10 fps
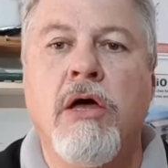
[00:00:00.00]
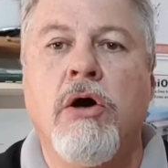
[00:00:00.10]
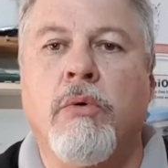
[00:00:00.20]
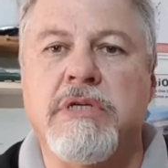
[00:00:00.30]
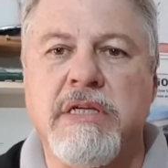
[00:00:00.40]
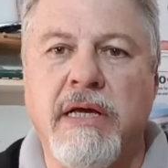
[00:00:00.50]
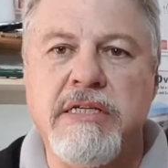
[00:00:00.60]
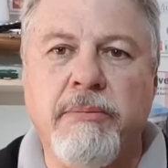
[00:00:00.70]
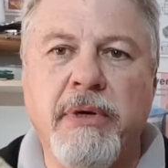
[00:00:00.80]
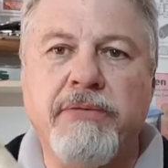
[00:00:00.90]
What's
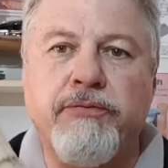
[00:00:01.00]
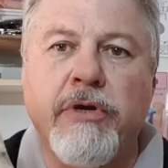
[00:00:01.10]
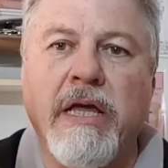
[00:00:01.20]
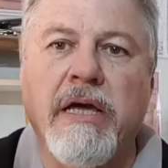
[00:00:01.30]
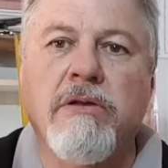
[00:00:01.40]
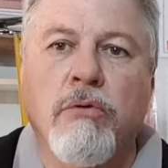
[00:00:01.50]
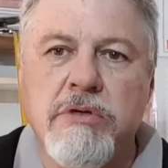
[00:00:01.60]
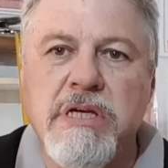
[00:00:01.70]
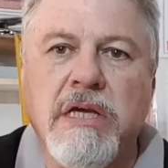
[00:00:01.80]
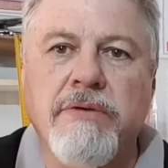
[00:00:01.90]
nice about 48
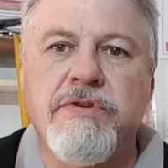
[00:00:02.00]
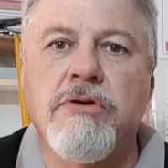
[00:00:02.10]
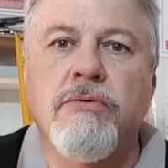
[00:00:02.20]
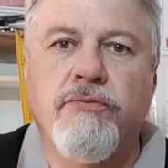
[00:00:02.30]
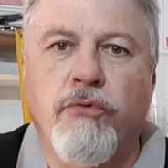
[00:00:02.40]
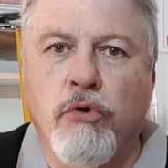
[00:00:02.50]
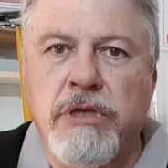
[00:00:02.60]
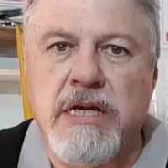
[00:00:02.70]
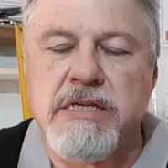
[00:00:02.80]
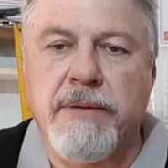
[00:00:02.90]
also gives you 4
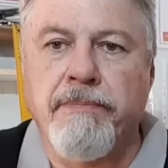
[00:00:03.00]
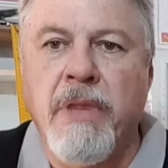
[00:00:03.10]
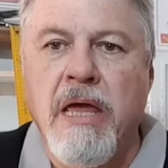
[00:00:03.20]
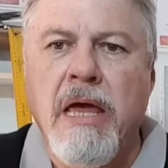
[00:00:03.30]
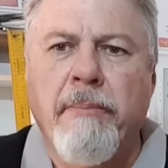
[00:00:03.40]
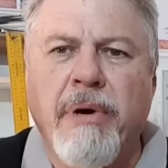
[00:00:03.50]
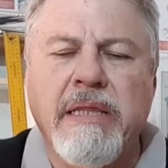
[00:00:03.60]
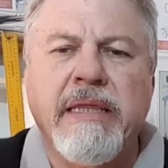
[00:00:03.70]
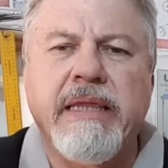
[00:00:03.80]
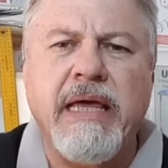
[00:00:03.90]
dozen,
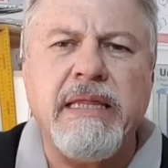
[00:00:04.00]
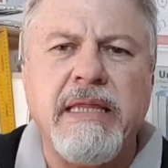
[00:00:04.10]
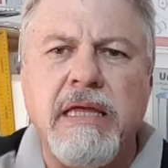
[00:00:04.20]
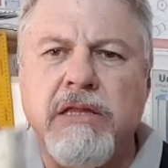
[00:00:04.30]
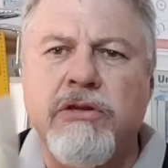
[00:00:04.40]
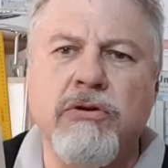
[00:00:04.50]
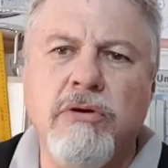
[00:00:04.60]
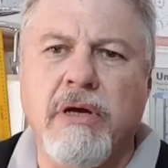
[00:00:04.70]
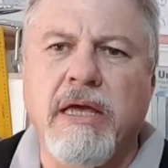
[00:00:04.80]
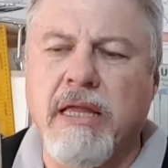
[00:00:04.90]
but they tend
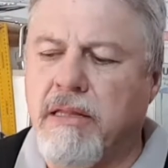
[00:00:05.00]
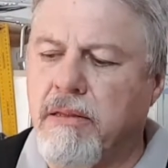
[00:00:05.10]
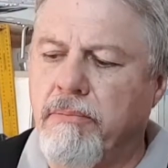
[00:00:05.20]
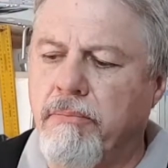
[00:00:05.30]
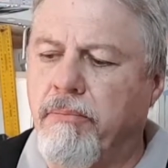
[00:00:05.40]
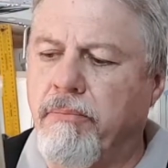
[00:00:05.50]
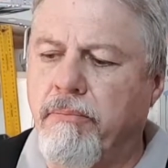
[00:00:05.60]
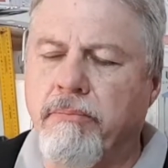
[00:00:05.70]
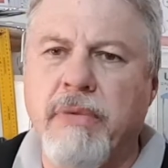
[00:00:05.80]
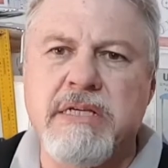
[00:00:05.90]
to get
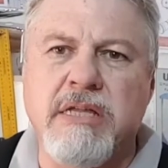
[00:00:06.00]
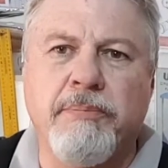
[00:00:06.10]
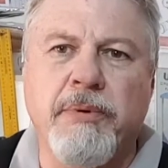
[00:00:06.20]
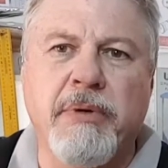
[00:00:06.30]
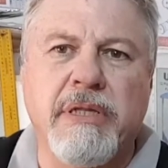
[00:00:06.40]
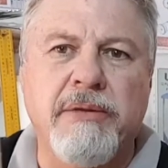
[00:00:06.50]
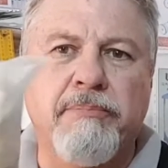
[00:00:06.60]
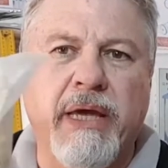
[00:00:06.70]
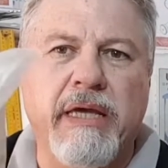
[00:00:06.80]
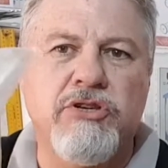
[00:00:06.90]
mixed up a bit in
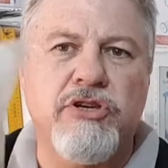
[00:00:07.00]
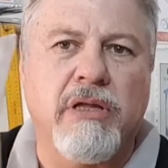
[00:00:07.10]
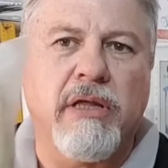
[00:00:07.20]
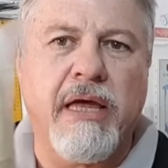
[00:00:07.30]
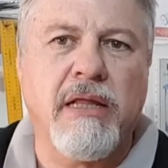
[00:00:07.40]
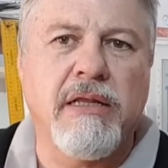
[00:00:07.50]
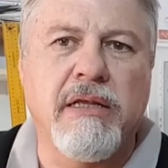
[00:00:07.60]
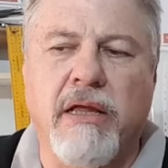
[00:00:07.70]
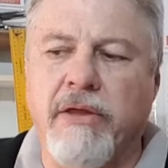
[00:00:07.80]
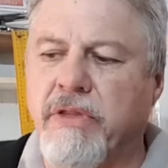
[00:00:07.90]
packaging,
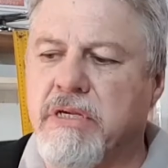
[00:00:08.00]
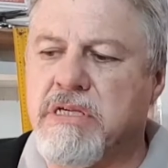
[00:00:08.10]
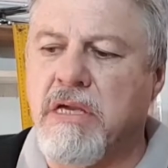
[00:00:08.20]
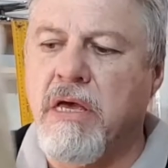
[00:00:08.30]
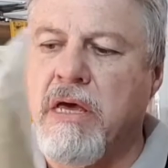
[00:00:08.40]
handling like this.